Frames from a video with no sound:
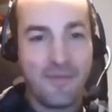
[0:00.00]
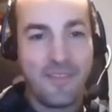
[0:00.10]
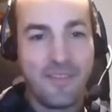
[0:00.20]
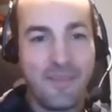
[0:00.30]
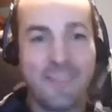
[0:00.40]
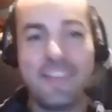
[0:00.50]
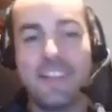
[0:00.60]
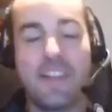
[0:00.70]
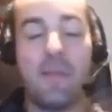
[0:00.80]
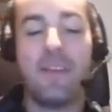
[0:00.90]

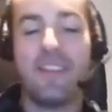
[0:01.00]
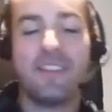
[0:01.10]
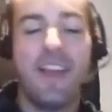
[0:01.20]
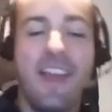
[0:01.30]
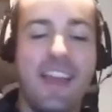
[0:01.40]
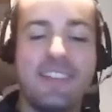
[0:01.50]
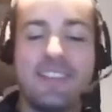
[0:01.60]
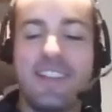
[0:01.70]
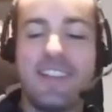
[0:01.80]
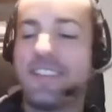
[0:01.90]
Fantastic. I mean,
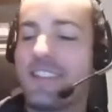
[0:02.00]
it's the